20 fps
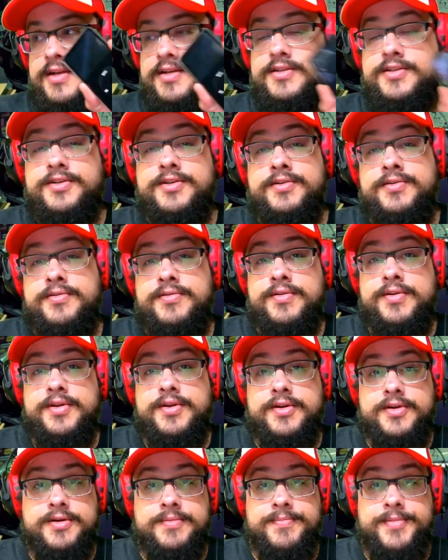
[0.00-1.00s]
to
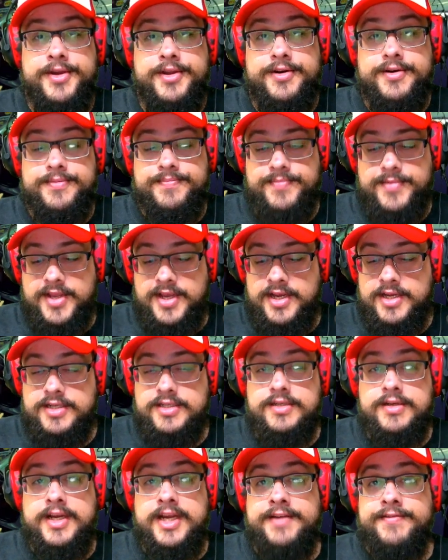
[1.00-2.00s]
your computer.
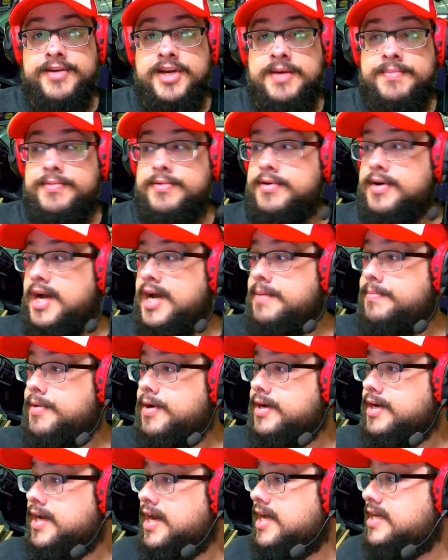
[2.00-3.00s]
So I have a couple
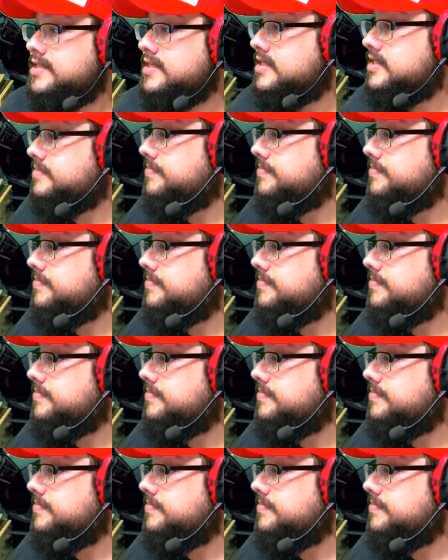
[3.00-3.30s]
iPod Classics